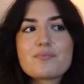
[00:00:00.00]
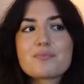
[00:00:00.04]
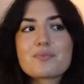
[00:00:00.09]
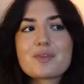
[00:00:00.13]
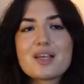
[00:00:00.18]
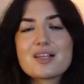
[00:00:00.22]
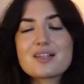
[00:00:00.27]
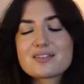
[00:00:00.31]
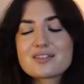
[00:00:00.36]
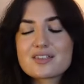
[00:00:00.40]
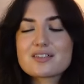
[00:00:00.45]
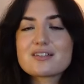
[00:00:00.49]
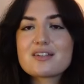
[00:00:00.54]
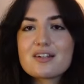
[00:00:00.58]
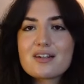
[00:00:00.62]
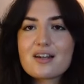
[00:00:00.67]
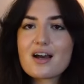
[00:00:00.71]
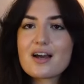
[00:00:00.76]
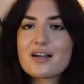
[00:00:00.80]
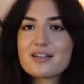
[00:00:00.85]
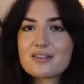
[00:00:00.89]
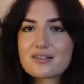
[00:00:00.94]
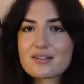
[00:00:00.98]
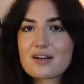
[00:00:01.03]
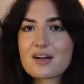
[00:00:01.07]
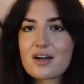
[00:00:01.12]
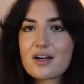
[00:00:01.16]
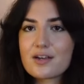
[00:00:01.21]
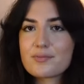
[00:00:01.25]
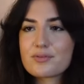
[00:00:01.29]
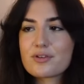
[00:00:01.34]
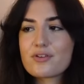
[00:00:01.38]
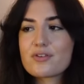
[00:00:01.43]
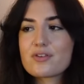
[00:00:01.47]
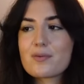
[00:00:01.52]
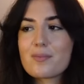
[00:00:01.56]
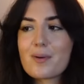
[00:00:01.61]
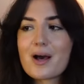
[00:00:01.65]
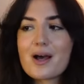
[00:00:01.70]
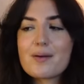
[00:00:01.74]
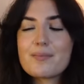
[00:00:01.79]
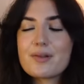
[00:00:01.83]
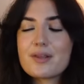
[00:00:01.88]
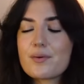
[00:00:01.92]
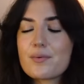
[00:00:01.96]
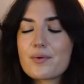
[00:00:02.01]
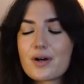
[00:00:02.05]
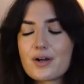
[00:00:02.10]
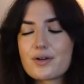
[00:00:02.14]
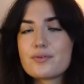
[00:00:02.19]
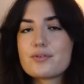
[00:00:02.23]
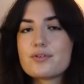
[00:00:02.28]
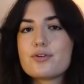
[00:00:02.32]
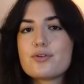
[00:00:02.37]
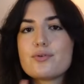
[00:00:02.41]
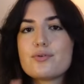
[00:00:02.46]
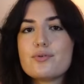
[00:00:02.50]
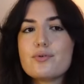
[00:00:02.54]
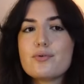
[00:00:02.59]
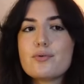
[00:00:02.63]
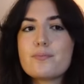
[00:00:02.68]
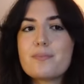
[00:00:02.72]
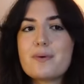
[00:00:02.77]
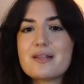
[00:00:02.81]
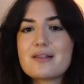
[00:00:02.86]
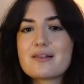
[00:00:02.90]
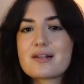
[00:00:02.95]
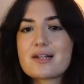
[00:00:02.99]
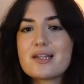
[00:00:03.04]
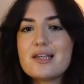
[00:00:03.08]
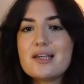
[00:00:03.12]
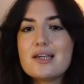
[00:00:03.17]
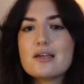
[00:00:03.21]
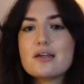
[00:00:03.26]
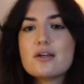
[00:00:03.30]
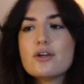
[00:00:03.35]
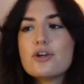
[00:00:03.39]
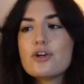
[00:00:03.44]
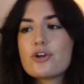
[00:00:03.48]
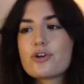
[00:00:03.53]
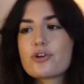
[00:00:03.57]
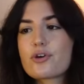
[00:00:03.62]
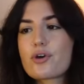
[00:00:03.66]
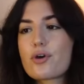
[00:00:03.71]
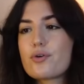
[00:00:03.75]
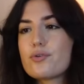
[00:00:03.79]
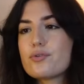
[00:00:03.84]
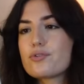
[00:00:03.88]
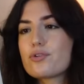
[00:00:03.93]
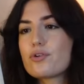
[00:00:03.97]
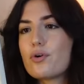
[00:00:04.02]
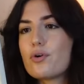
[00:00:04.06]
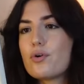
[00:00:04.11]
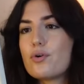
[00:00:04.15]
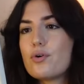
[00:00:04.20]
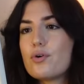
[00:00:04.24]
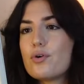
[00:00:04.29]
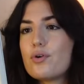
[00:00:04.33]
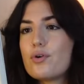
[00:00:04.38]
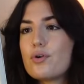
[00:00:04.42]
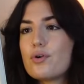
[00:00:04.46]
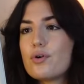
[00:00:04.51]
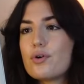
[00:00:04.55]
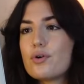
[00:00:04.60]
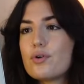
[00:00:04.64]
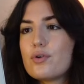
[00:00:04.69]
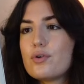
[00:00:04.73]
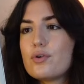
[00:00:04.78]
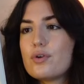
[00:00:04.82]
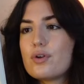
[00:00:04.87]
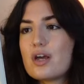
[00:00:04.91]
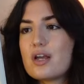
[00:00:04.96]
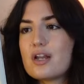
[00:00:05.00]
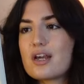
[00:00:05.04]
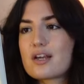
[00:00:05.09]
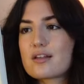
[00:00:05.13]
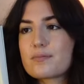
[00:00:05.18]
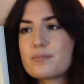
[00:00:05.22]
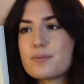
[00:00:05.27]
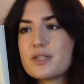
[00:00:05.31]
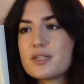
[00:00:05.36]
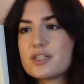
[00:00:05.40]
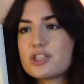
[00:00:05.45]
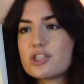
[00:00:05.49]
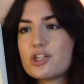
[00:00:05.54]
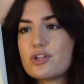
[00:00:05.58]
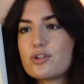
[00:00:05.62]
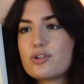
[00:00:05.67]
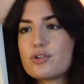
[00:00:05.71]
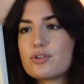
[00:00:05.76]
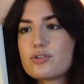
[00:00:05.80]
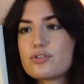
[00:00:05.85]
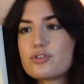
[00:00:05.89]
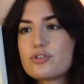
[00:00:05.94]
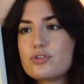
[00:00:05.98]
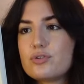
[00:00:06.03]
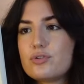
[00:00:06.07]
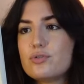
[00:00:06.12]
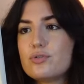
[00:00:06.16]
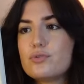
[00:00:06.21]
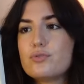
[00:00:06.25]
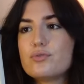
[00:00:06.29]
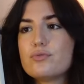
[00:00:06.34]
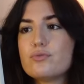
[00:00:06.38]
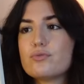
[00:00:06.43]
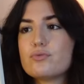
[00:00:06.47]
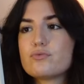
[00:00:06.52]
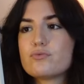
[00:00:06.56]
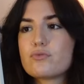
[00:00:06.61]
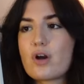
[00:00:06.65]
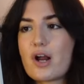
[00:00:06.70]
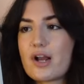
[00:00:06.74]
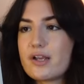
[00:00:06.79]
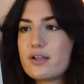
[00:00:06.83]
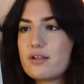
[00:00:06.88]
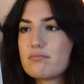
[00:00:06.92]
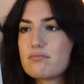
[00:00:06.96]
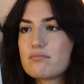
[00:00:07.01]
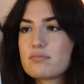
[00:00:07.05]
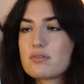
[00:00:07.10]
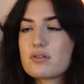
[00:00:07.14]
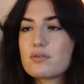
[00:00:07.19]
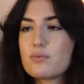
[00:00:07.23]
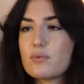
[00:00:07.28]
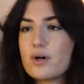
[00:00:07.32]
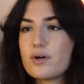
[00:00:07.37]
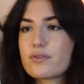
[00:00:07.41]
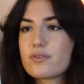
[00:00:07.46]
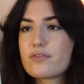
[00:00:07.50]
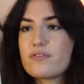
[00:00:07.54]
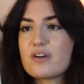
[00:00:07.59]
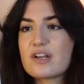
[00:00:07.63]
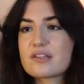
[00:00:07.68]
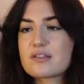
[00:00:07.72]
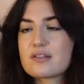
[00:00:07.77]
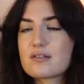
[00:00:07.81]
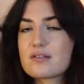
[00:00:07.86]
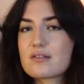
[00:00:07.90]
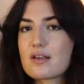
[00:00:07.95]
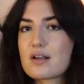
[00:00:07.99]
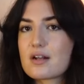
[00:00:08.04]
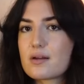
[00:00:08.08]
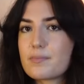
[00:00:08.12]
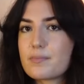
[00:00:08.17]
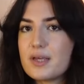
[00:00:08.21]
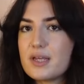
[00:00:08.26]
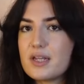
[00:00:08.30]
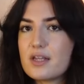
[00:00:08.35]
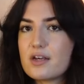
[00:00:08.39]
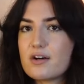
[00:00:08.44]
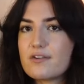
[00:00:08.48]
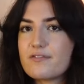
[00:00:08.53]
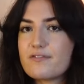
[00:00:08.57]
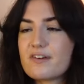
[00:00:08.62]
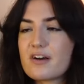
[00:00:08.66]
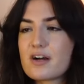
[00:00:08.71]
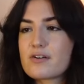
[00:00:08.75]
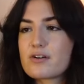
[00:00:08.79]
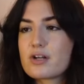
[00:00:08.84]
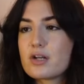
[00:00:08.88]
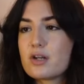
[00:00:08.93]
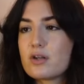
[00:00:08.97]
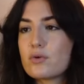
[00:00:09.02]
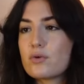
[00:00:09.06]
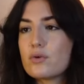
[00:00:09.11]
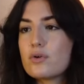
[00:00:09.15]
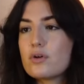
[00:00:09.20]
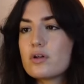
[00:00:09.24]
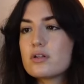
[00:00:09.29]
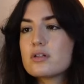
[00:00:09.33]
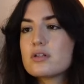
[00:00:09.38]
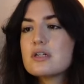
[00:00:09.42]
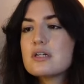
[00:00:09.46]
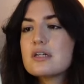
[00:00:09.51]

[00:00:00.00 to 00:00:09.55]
it's just a nice time so it's about Emily Wilde who basically goes on an expedition to write the world's first encyclopedia of fairy lore